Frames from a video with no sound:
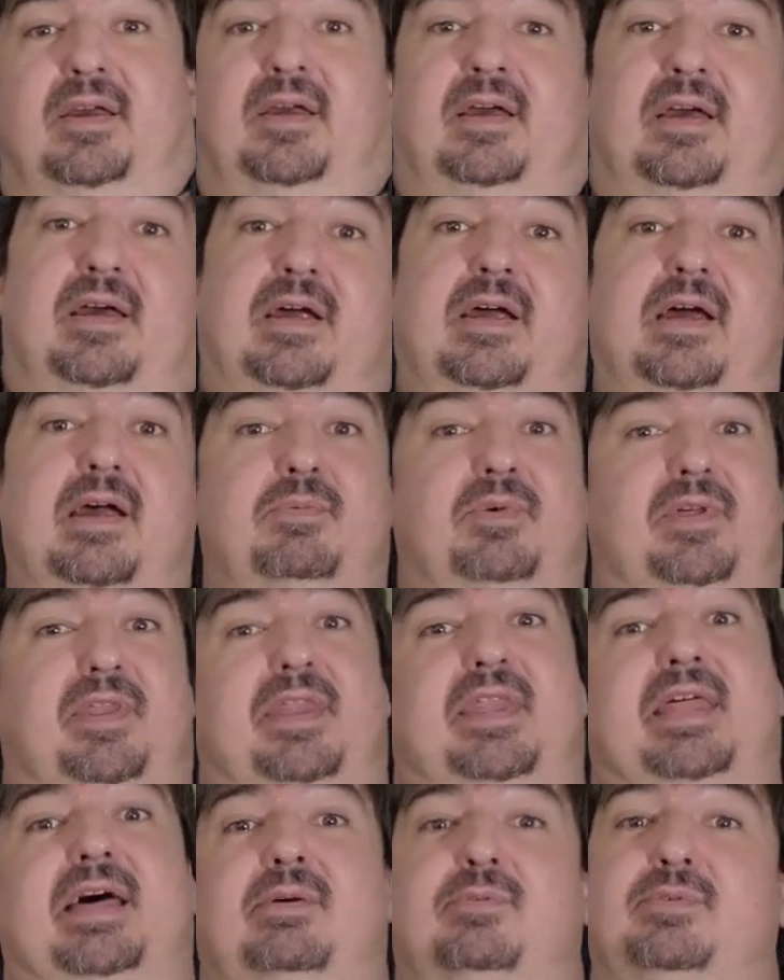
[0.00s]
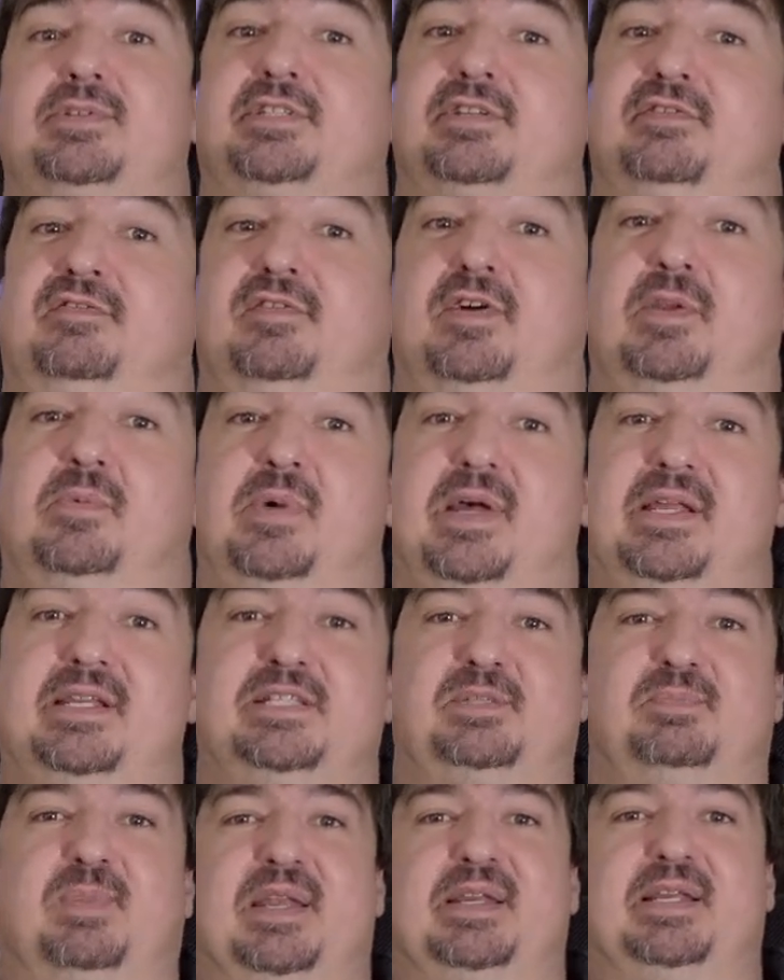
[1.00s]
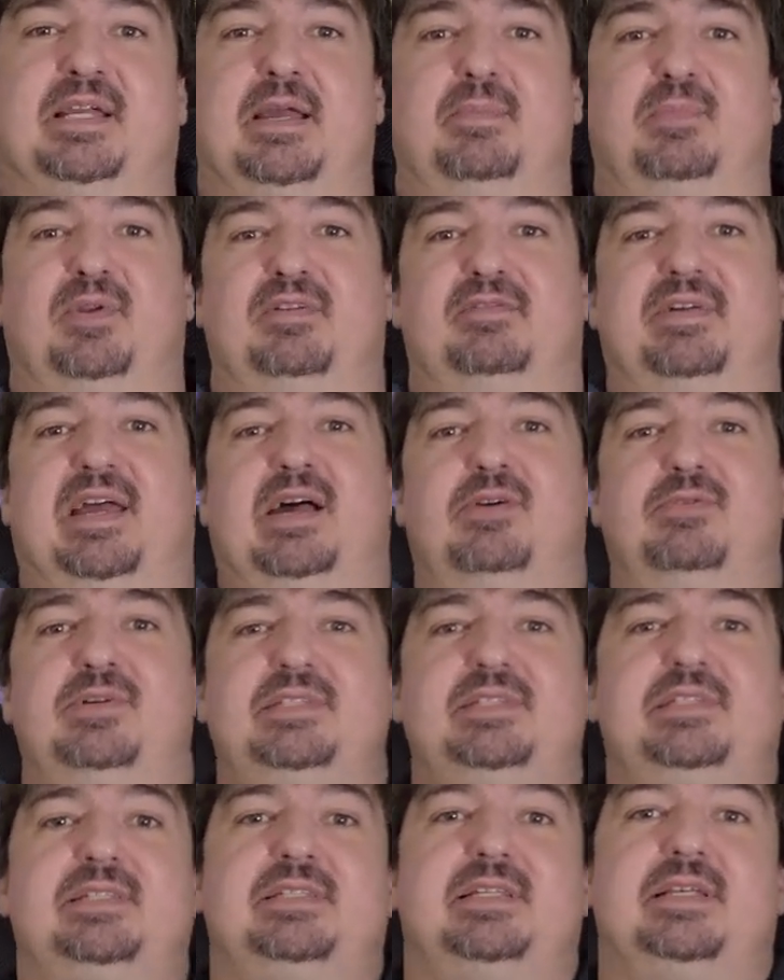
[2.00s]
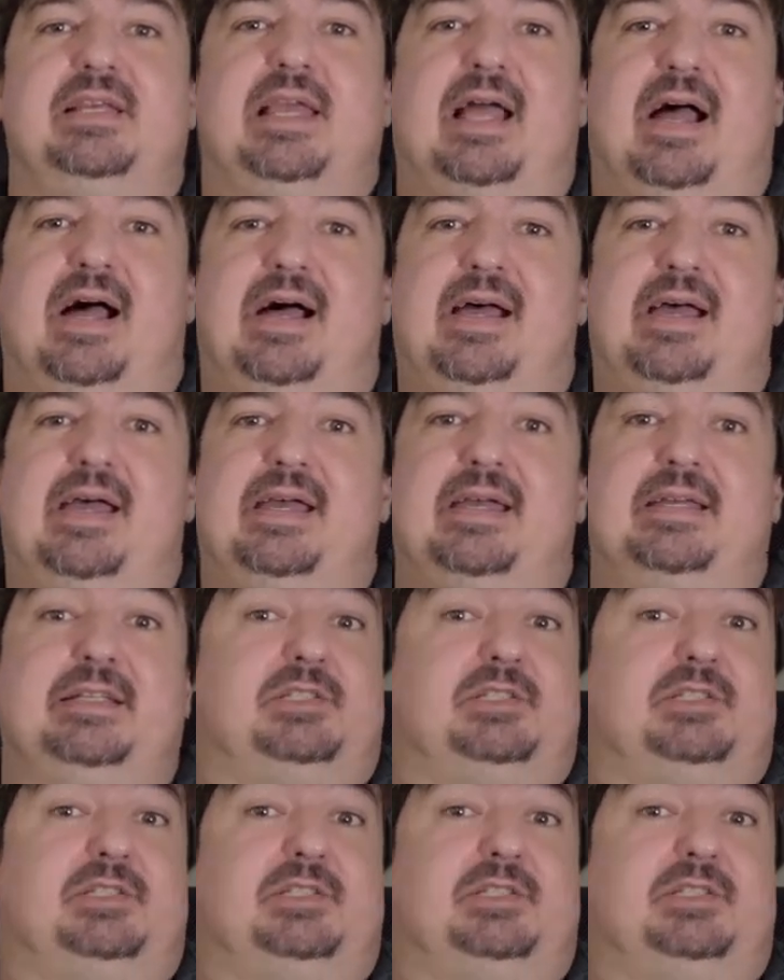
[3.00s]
Alright, well that was a fun way to spend a couple of hours. It's